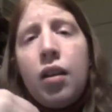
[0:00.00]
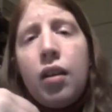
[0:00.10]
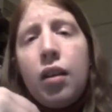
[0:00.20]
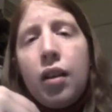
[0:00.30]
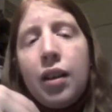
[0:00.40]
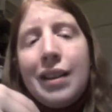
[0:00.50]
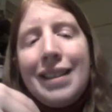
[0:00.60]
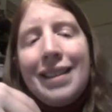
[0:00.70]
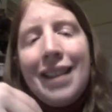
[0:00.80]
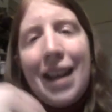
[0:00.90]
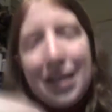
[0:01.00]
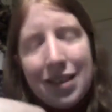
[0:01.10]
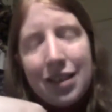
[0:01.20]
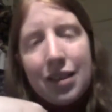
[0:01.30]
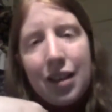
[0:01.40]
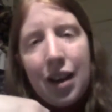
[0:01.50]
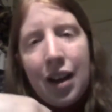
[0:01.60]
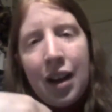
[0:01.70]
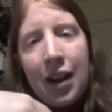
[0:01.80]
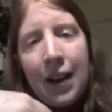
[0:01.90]
unless
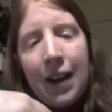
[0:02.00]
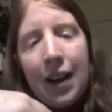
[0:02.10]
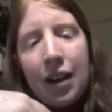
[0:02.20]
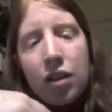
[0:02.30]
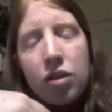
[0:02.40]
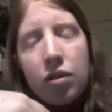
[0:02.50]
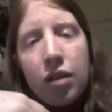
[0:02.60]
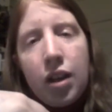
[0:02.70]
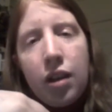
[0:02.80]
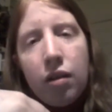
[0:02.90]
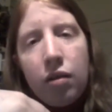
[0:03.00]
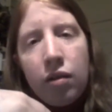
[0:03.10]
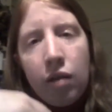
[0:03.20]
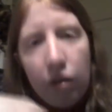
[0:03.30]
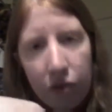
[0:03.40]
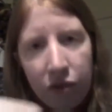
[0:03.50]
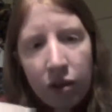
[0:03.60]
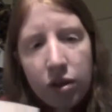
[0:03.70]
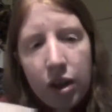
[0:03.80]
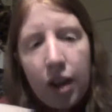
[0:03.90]
I actually go
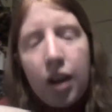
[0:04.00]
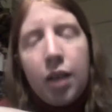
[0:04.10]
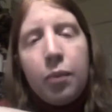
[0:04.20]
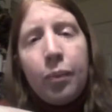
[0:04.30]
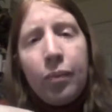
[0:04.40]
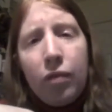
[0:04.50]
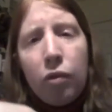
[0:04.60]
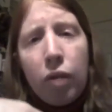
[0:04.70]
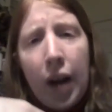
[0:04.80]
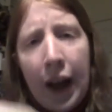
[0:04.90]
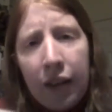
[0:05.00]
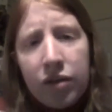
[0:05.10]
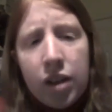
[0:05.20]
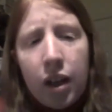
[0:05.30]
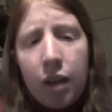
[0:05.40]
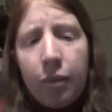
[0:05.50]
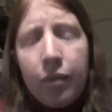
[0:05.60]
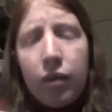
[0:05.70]
full time or half time.